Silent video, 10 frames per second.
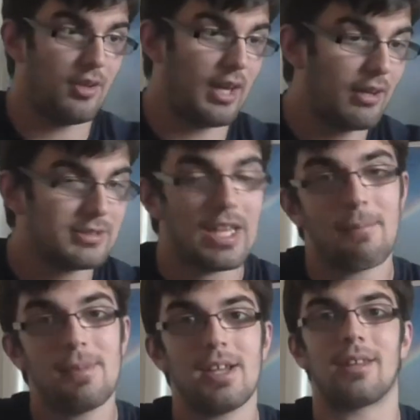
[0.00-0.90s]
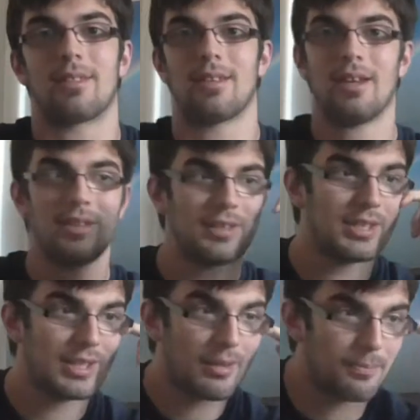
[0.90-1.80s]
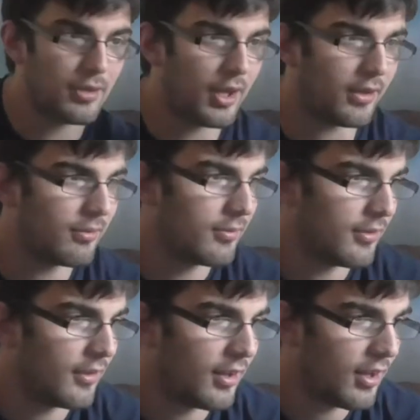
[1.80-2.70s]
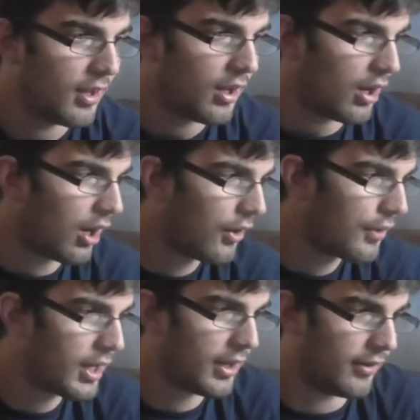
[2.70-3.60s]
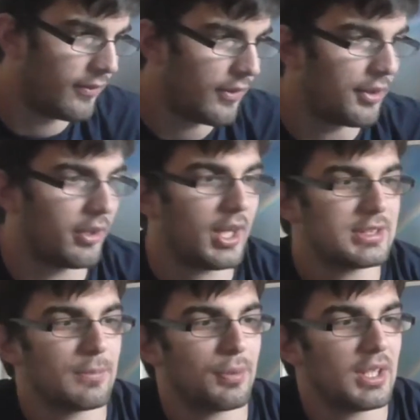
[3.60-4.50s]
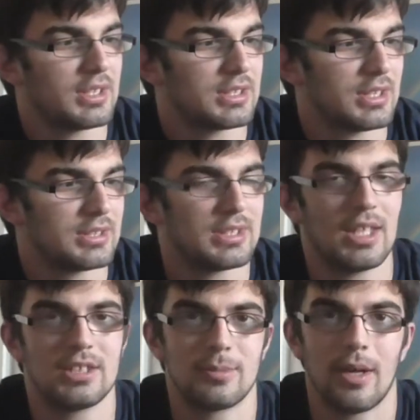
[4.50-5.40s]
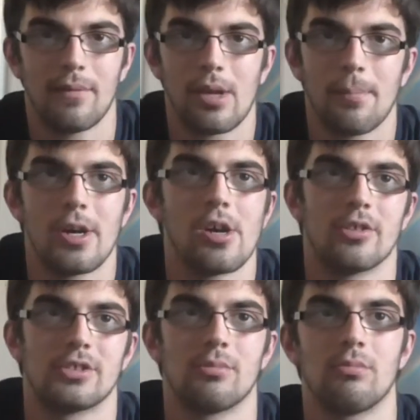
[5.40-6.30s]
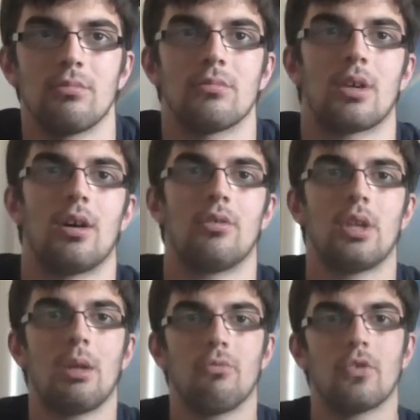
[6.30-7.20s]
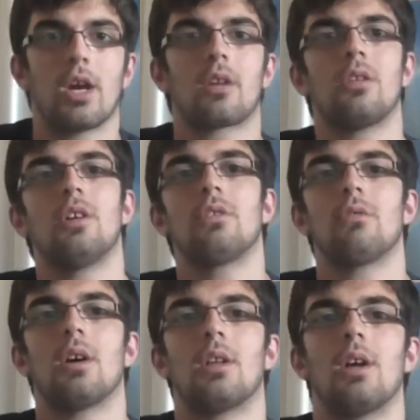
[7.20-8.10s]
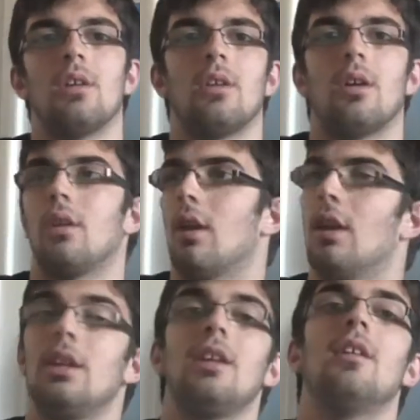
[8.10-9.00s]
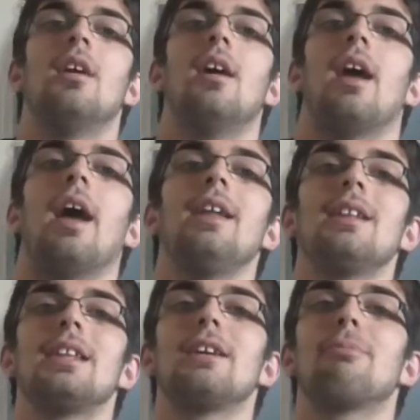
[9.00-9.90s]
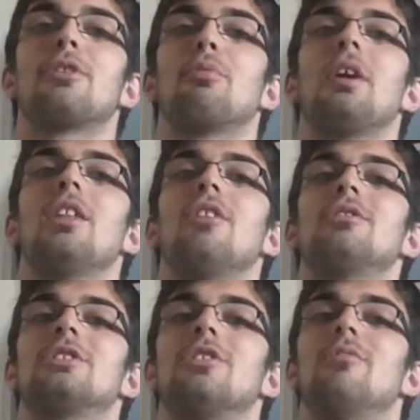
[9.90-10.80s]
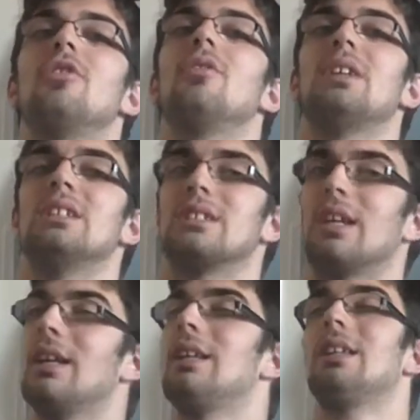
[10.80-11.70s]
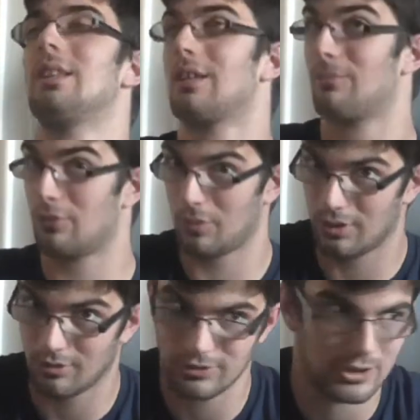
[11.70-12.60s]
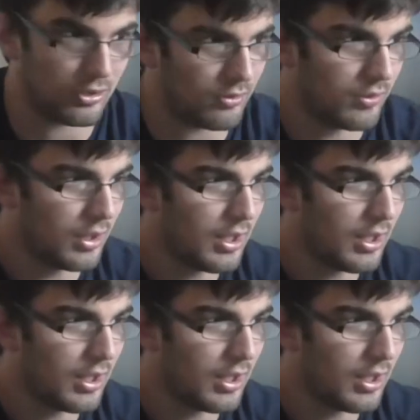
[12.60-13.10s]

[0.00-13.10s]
How is that myth? How do you think they get blood? Alright. Lots of places say this about vampires. I'll name Dracula, Twilight, and anything between those two movies. Anything between those two.